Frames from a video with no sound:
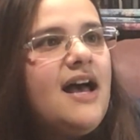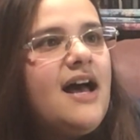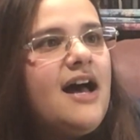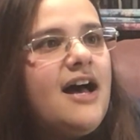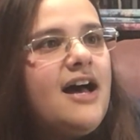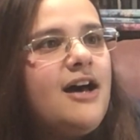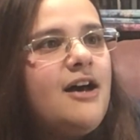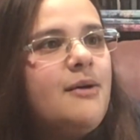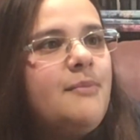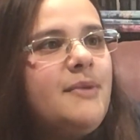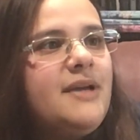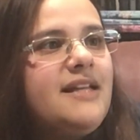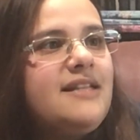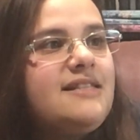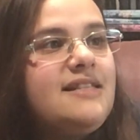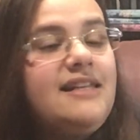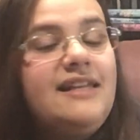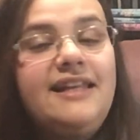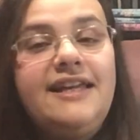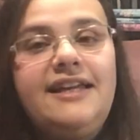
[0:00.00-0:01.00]
It's
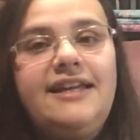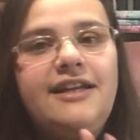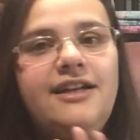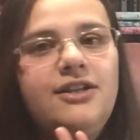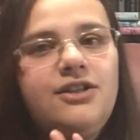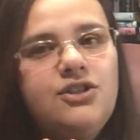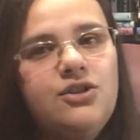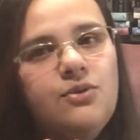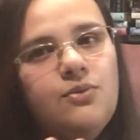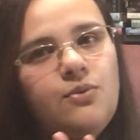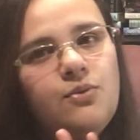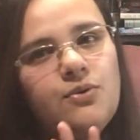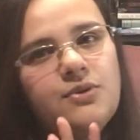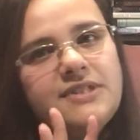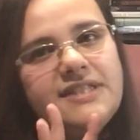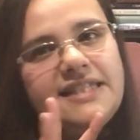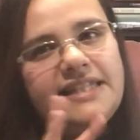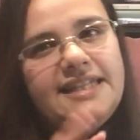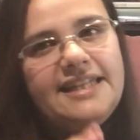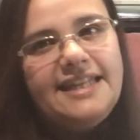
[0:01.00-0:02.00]
leaning
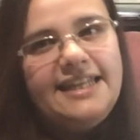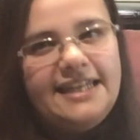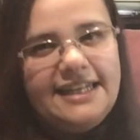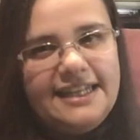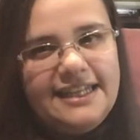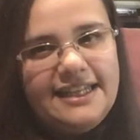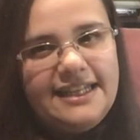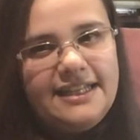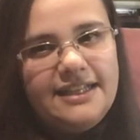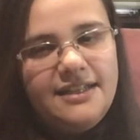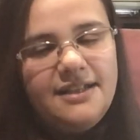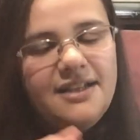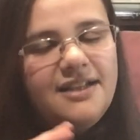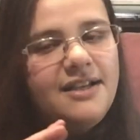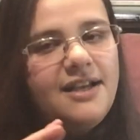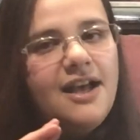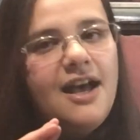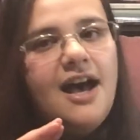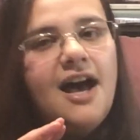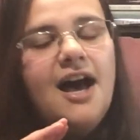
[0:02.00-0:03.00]
towards linen-y.
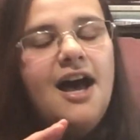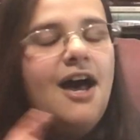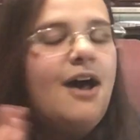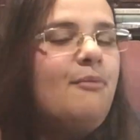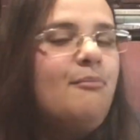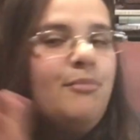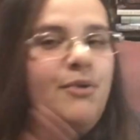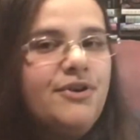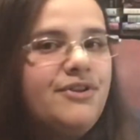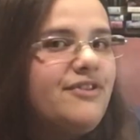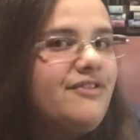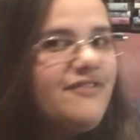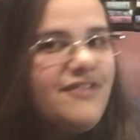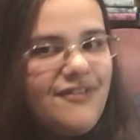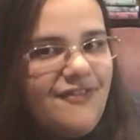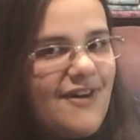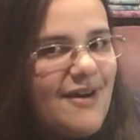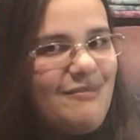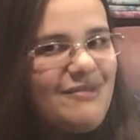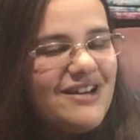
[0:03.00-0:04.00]
Both of the
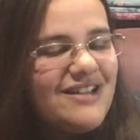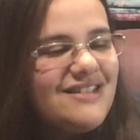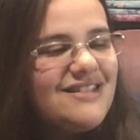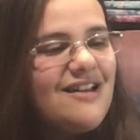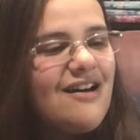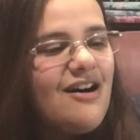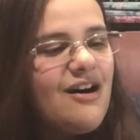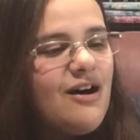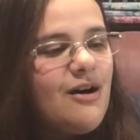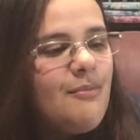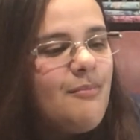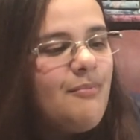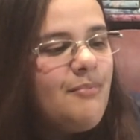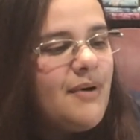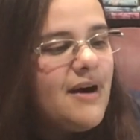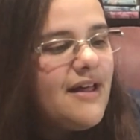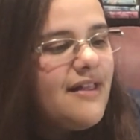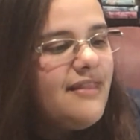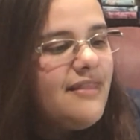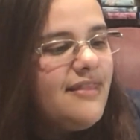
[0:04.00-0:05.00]
fabrics are,
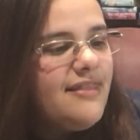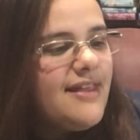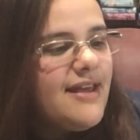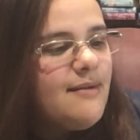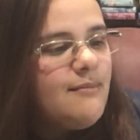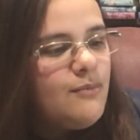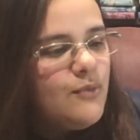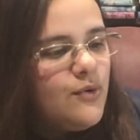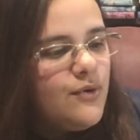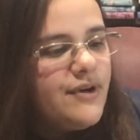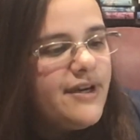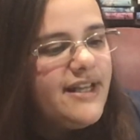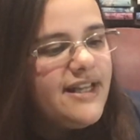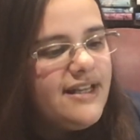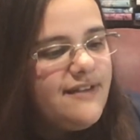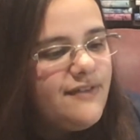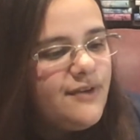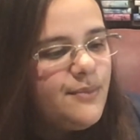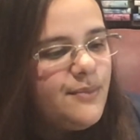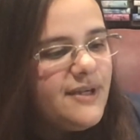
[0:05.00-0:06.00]
but they're more
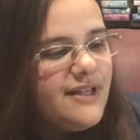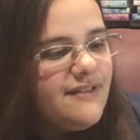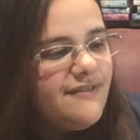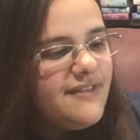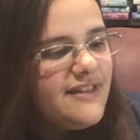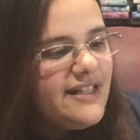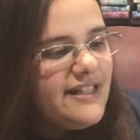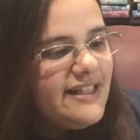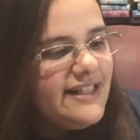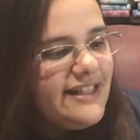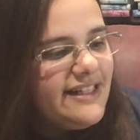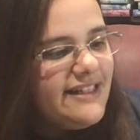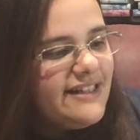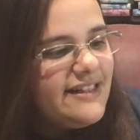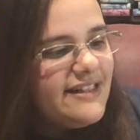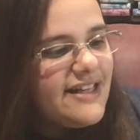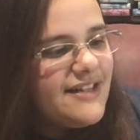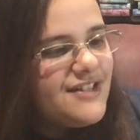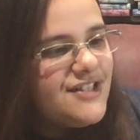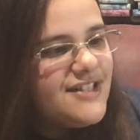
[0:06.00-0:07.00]
even weave than linen.
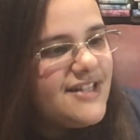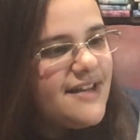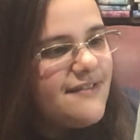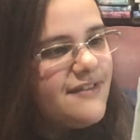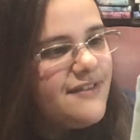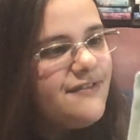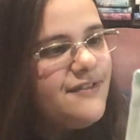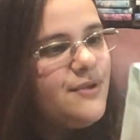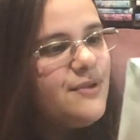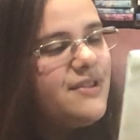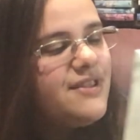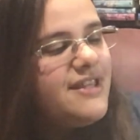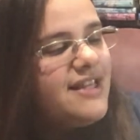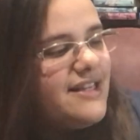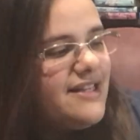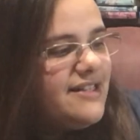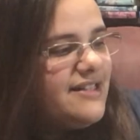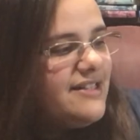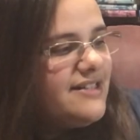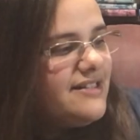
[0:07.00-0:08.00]
They just have a few
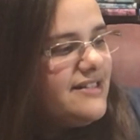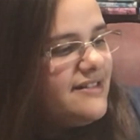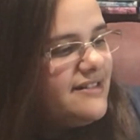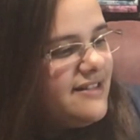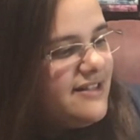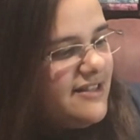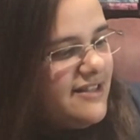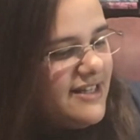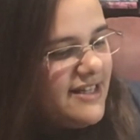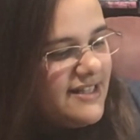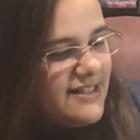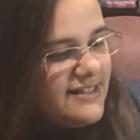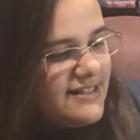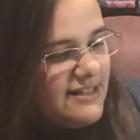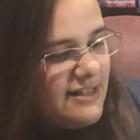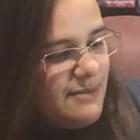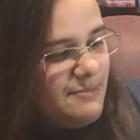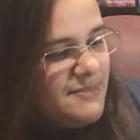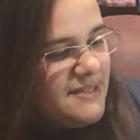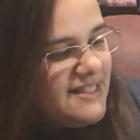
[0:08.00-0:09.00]
thicker
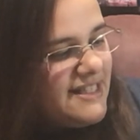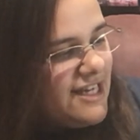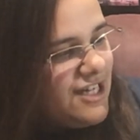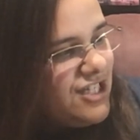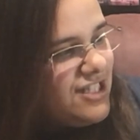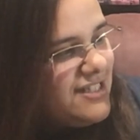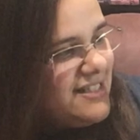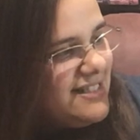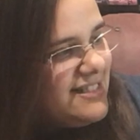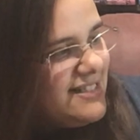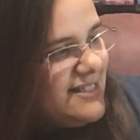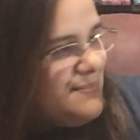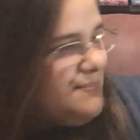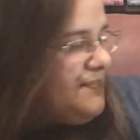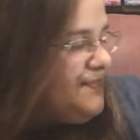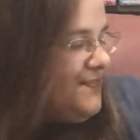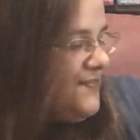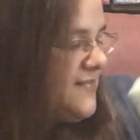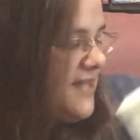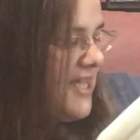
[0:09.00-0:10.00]
slub sections.
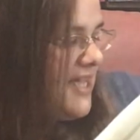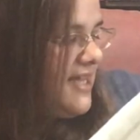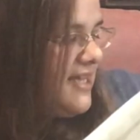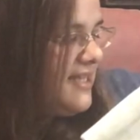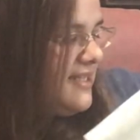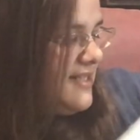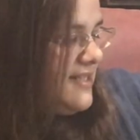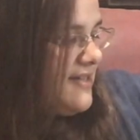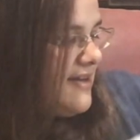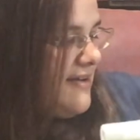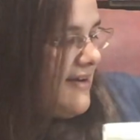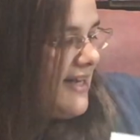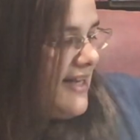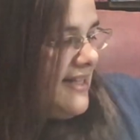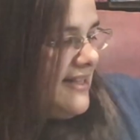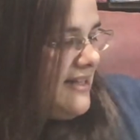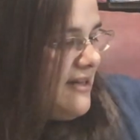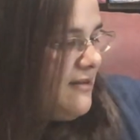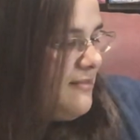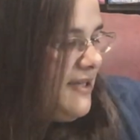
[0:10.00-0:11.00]
So I
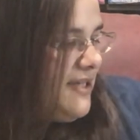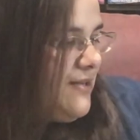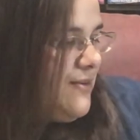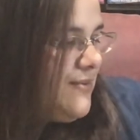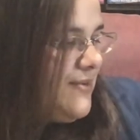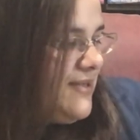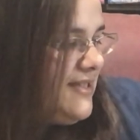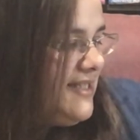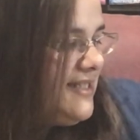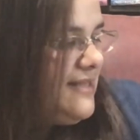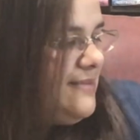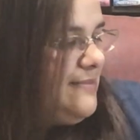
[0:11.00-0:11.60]
reckon they'll be good.